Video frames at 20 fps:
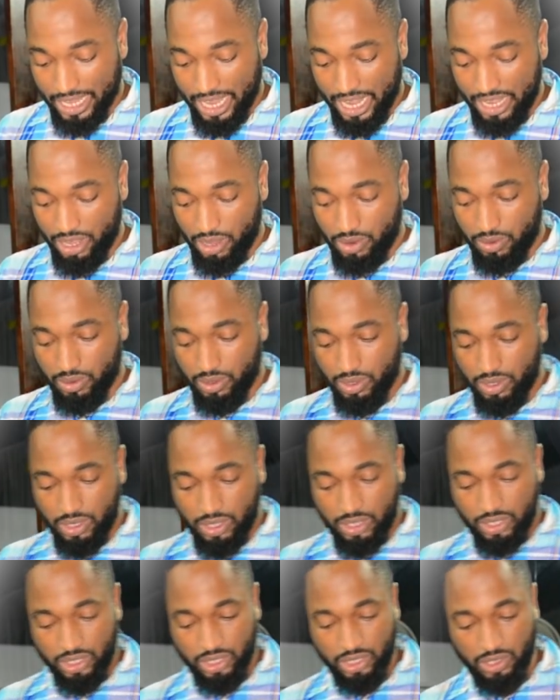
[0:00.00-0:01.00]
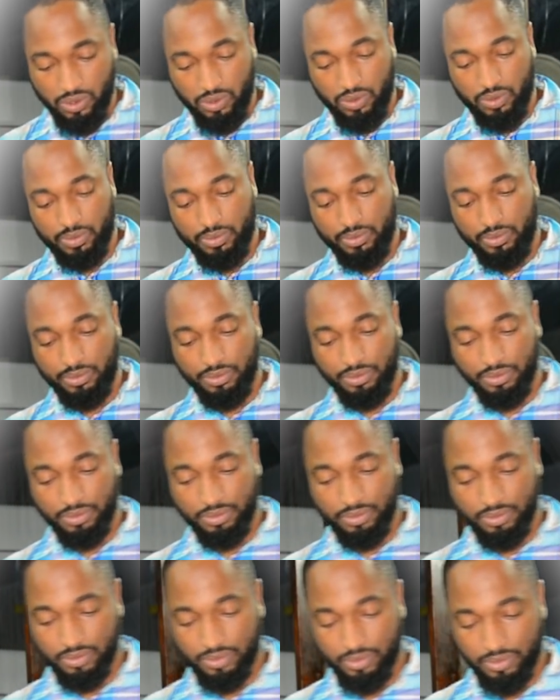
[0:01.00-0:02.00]
Anyhow, so
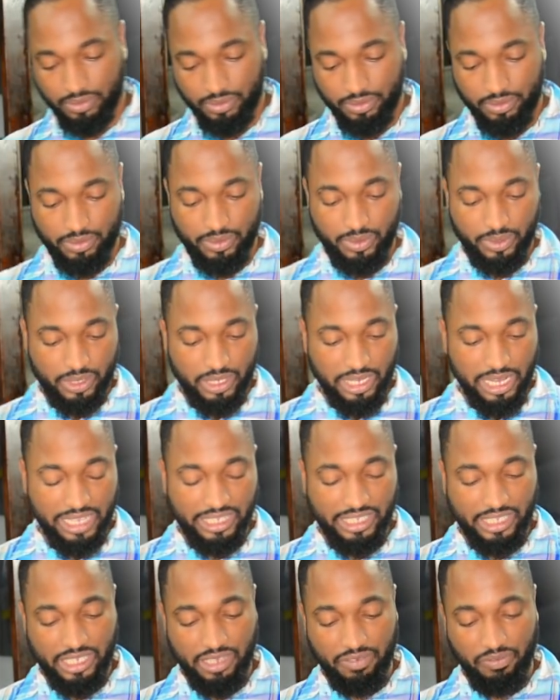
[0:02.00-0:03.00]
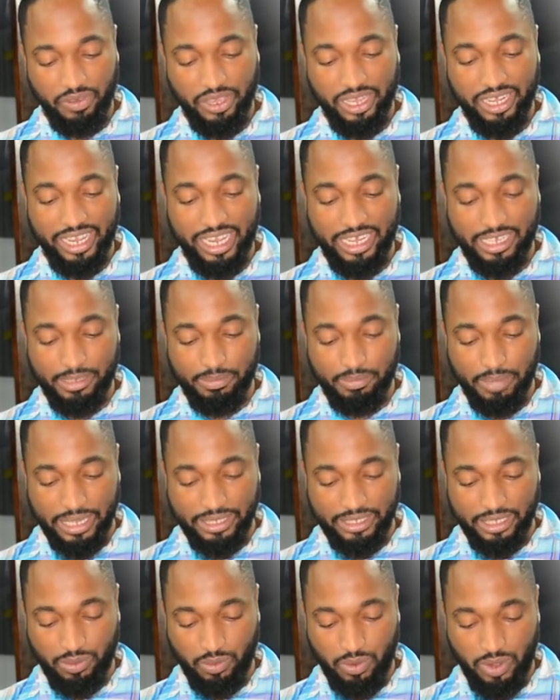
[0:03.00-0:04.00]
let's see if we can get the
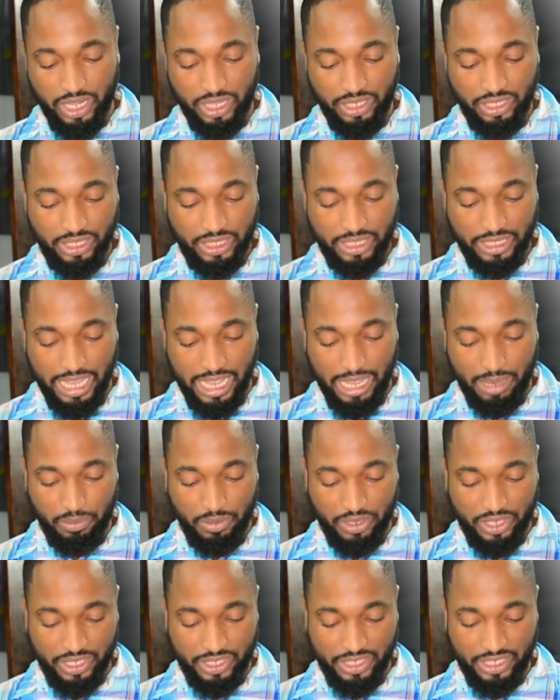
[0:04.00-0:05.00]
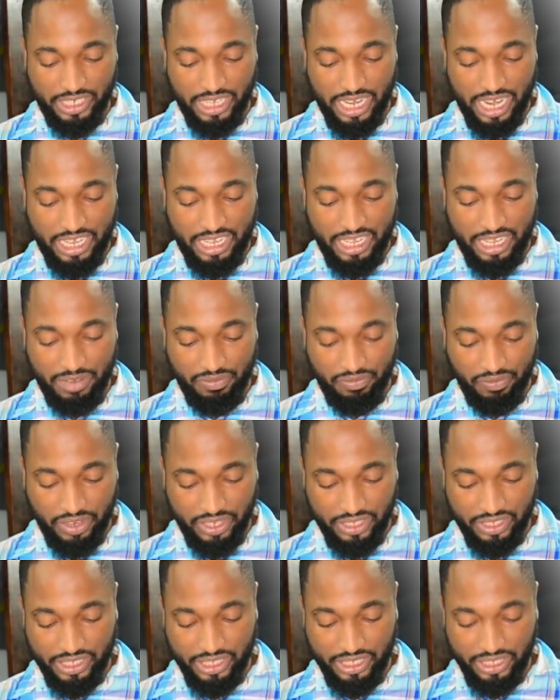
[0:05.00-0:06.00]
pattern. One time, we can see that the
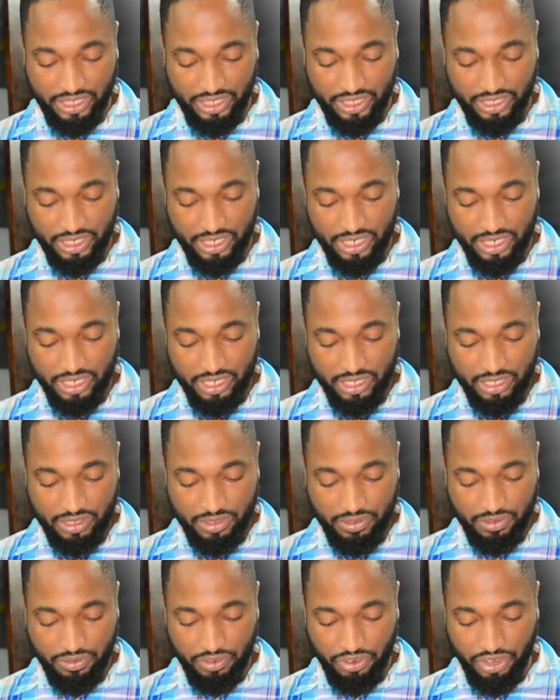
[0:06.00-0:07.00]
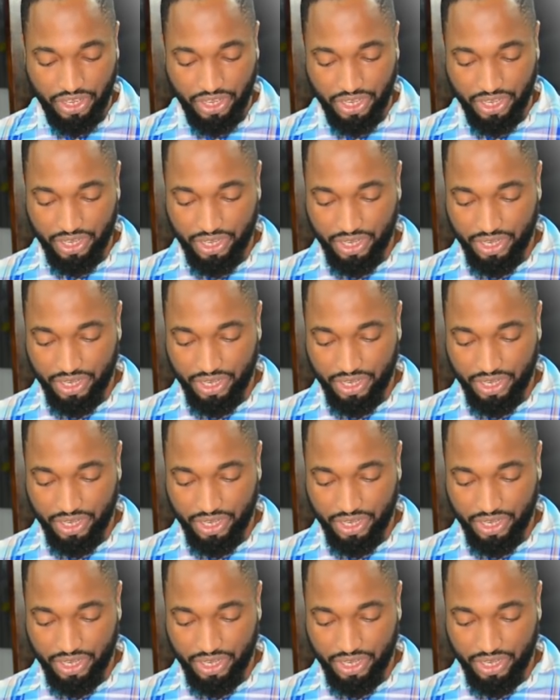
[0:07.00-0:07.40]
difference is 3.